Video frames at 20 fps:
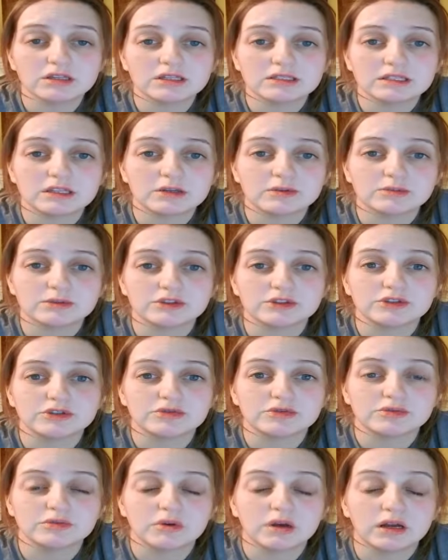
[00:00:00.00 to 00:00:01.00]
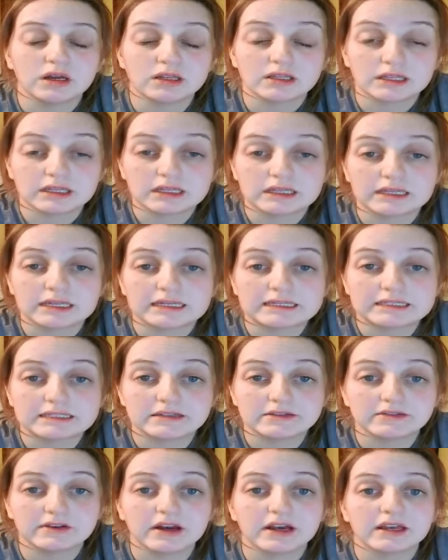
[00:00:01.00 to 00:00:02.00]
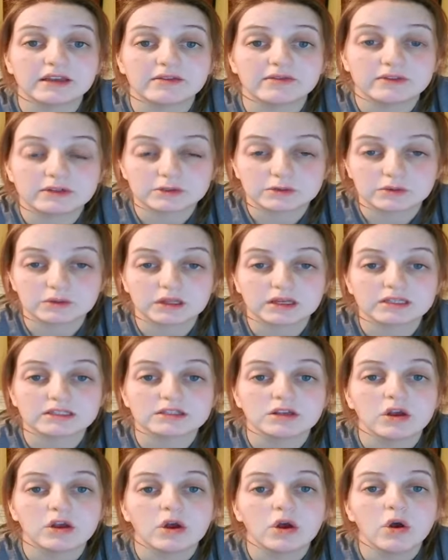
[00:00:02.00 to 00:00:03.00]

This helps you, again, identify and visualize